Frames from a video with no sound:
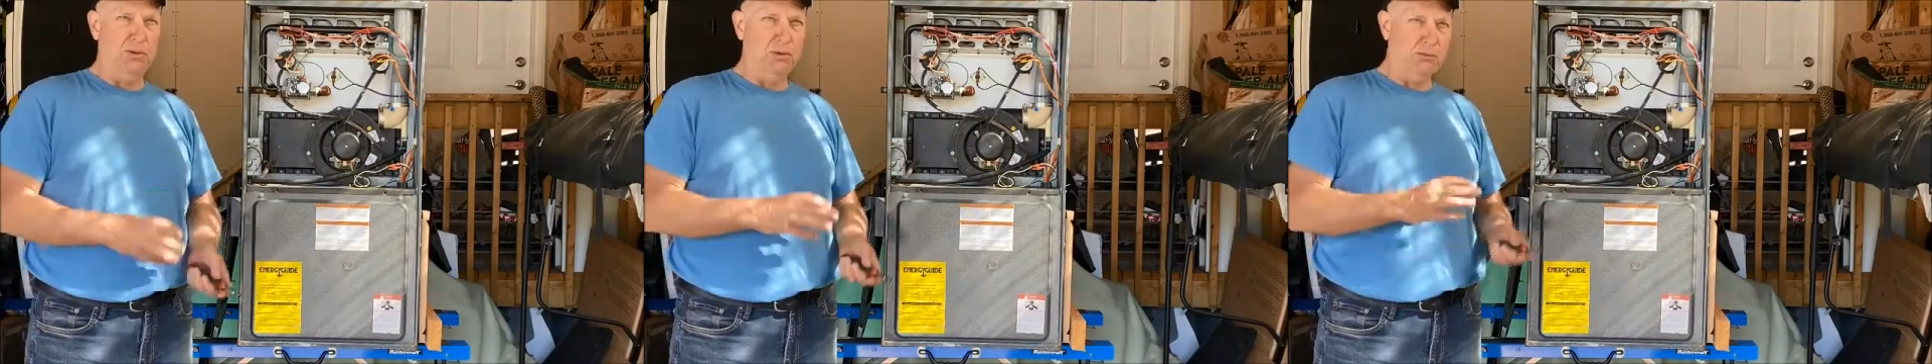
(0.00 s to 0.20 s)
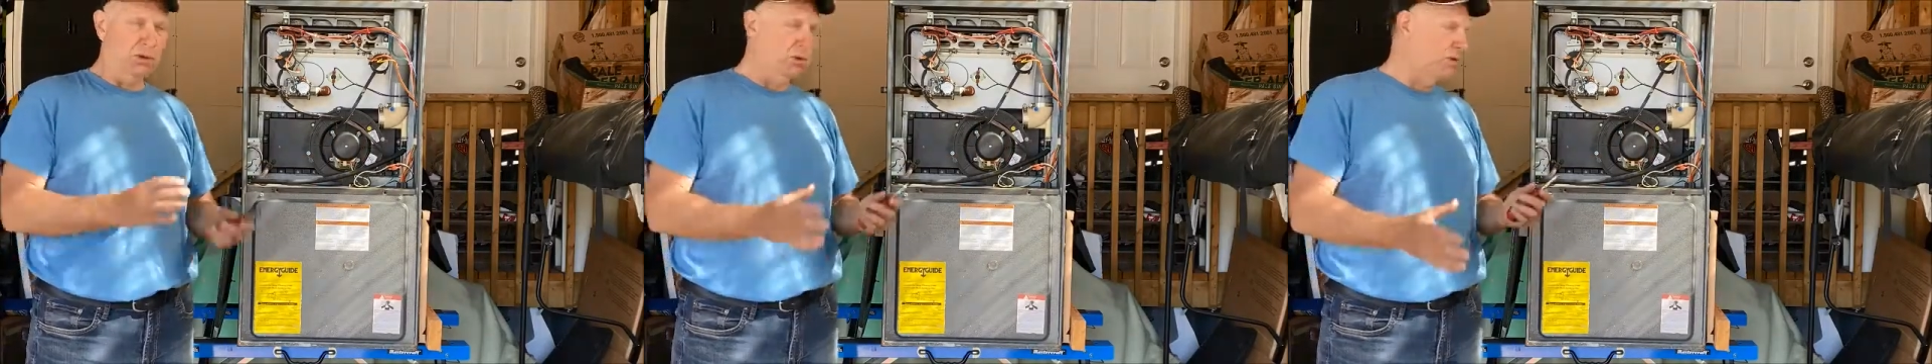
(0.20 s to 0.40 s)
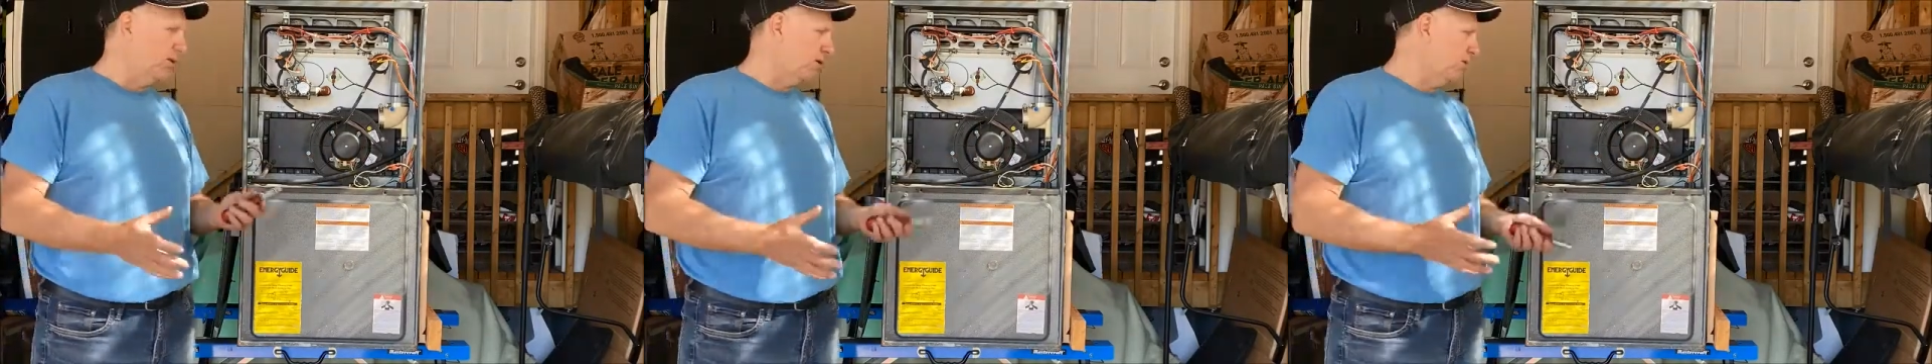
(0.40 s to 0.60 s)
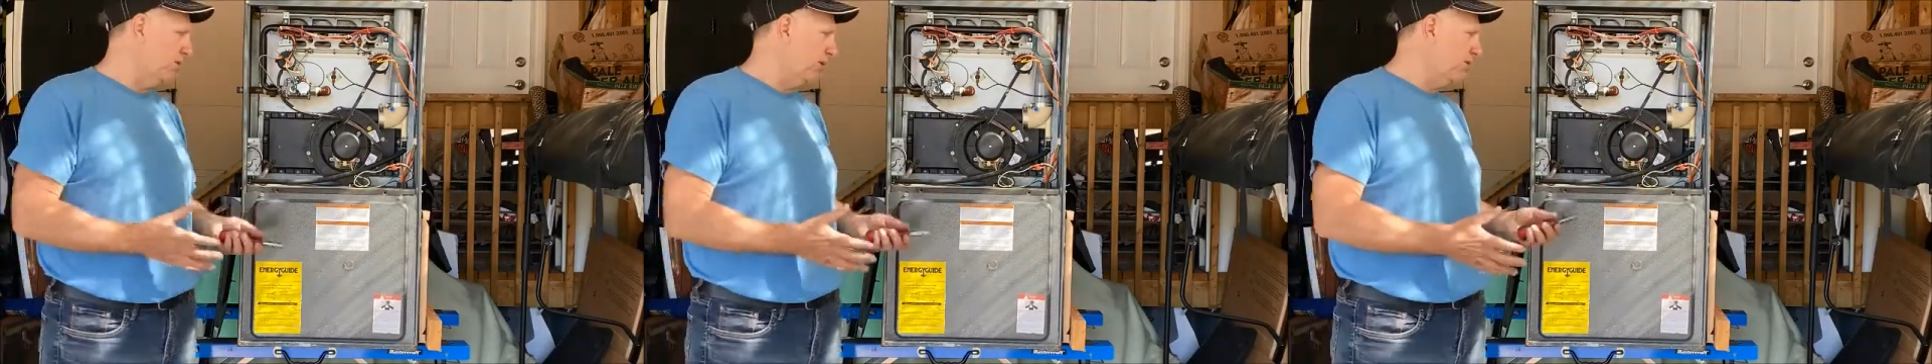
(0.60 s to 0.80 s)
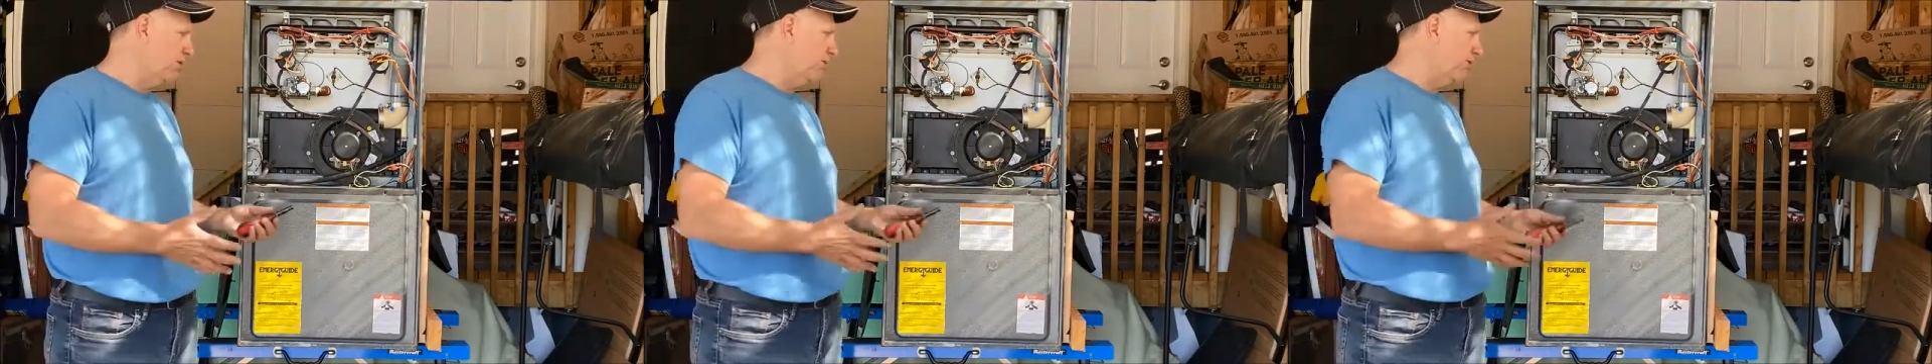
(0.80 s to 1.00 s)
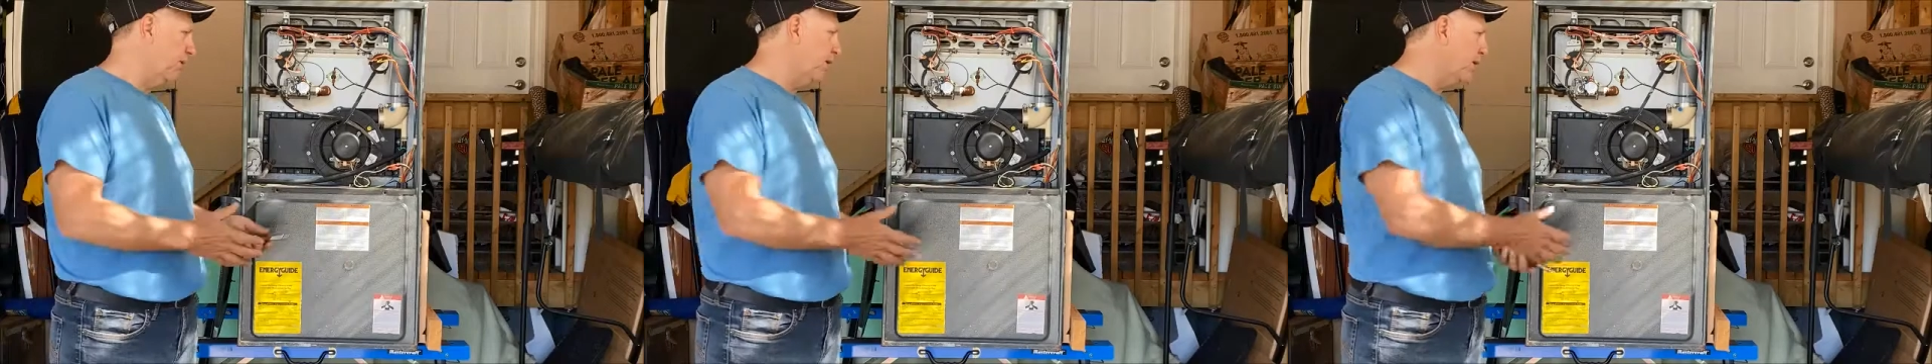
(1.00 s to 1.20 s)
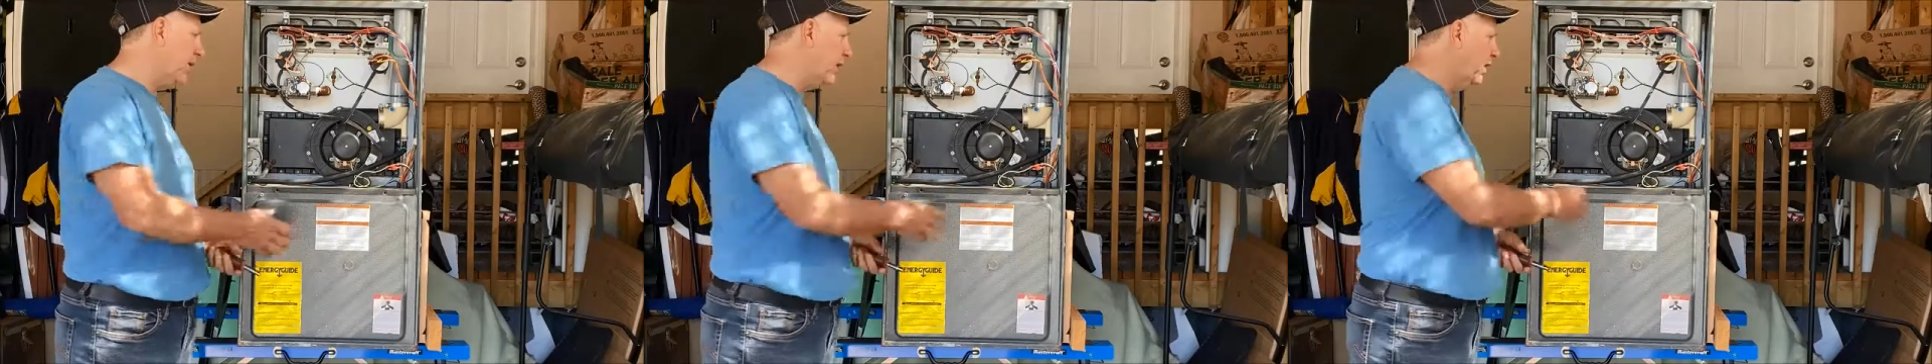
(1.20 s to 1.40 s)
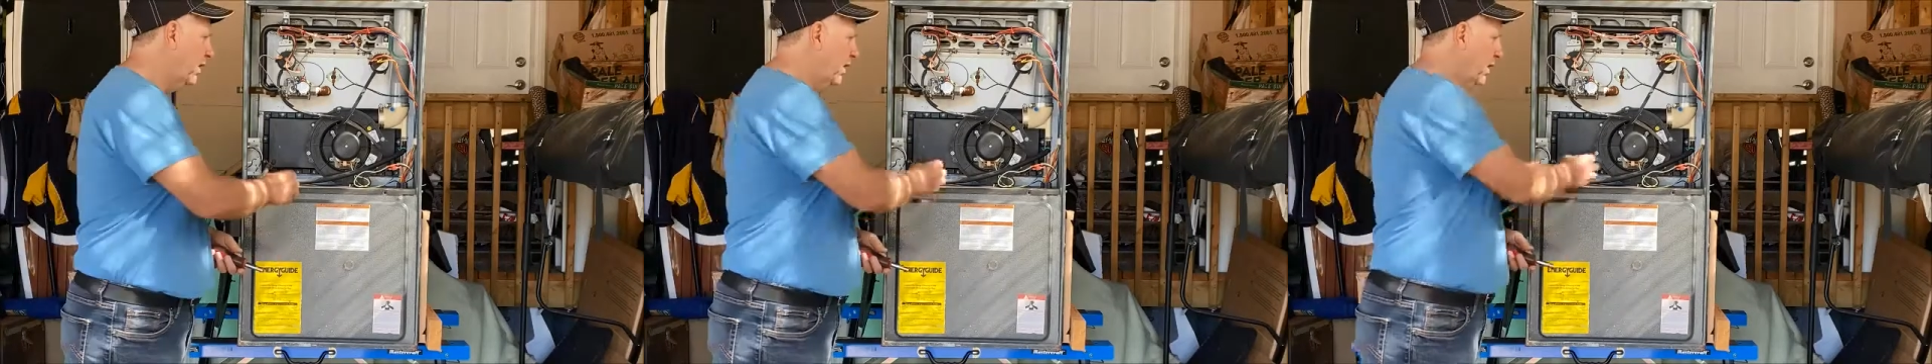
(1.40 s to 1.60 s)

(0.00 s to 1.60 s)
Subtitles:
The motor spins freely.